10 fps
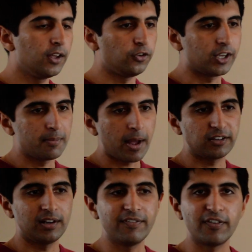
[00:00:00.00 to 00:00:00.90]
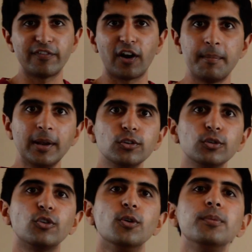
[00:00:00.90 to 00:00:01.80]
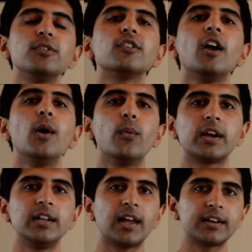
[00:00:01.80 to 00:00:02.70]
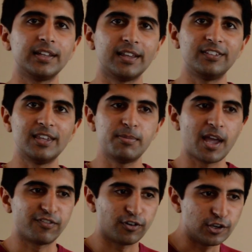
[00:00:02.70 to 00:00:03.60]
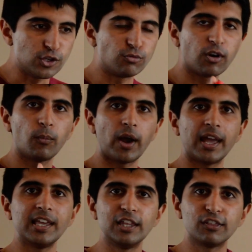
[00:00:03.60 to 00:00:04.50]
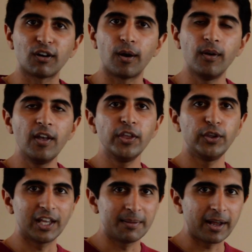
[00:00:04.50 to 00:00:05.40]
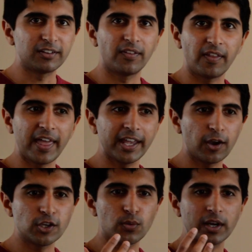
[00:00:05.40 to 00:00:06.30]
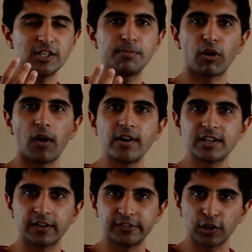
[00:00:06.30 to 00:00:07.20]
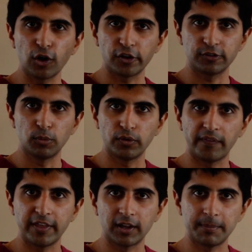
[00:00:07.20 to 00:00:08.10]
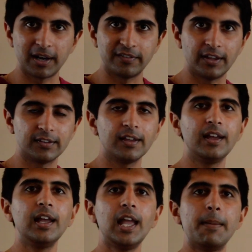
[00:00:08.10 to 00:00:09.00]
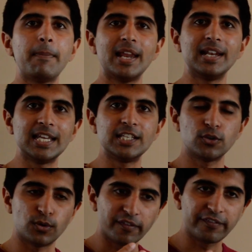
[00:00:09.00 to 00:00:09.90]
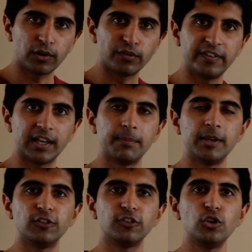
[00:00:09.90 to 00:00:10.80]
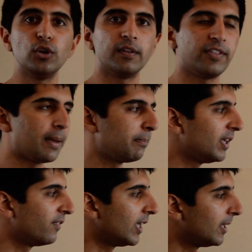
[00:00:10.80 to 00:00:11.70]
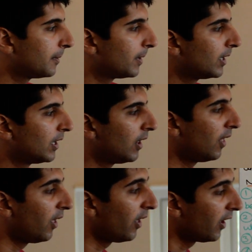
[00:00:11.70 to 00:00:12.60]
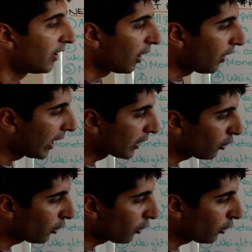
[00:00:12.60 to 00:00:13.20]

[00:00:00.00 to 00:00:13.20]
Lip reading: So you can imagine if environmental groups were conducting a CBA for a new runway at Heathrow, you can imagine that they're going to actually prioritise the cost more than the other benefits. it may lead to a final figure being skewed of the NPV.